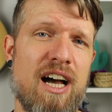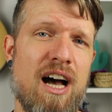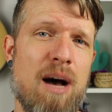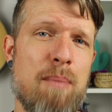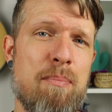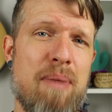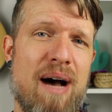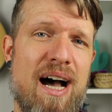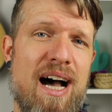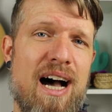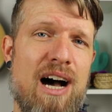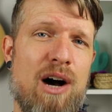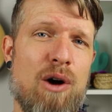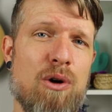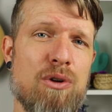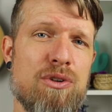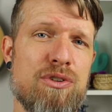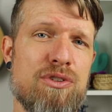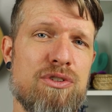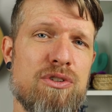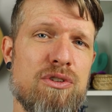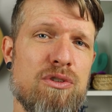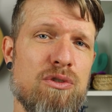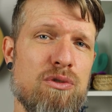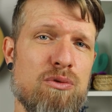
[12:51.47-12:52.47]

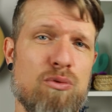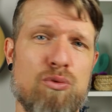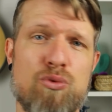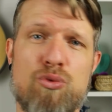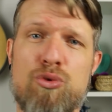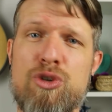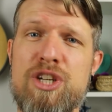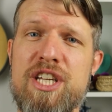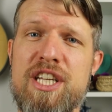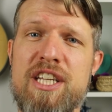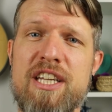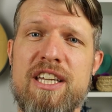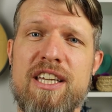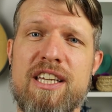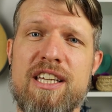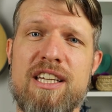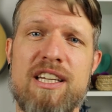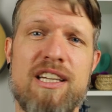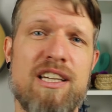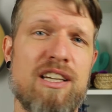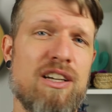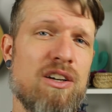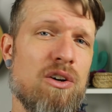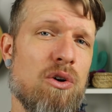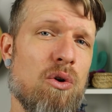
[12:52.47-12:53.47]
about
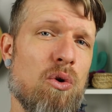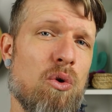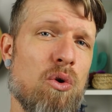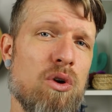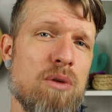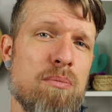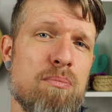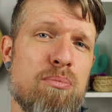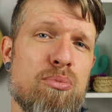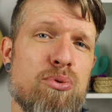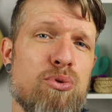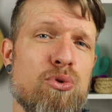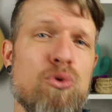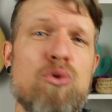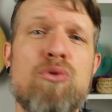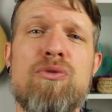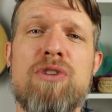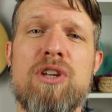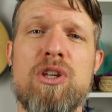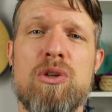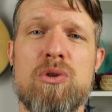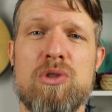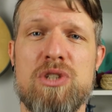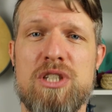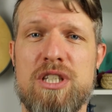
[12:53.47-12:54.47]
reading or
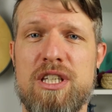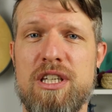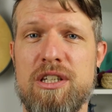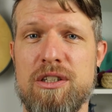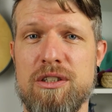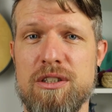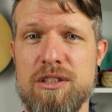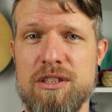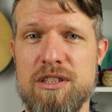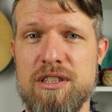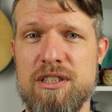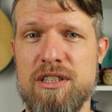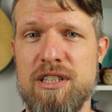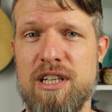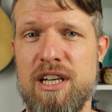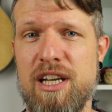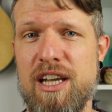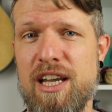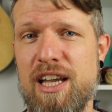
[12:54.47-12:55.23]
improving your skills,